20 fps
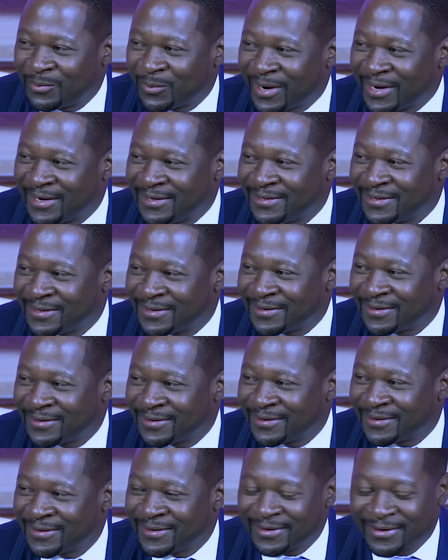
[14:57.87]
waiting
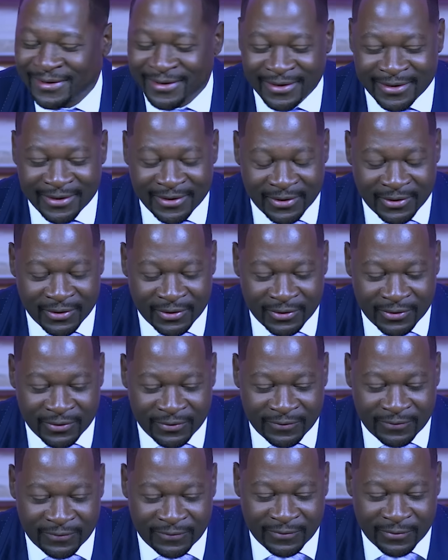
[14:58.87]

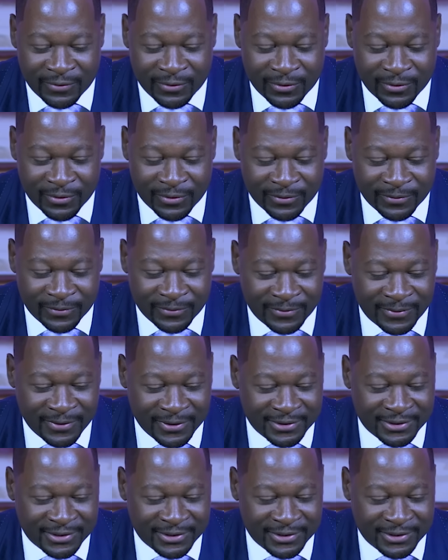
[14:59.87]
for this